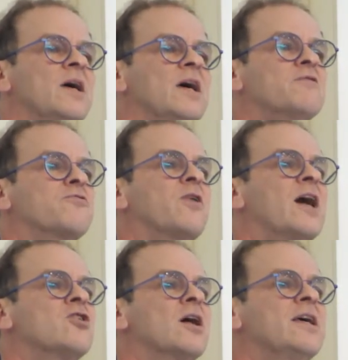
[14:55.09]
In
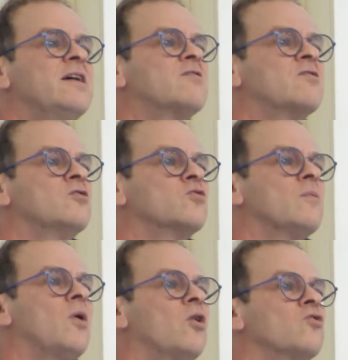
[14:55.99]
Fragile X
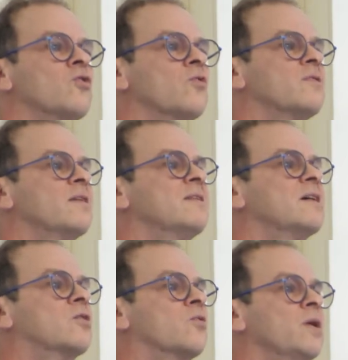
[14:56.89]
syndrome also, the
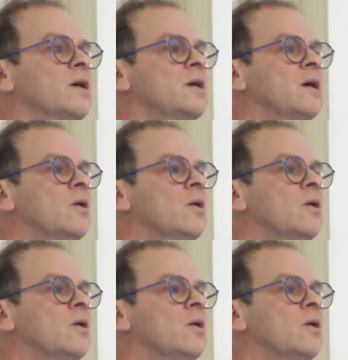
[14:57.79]
degree,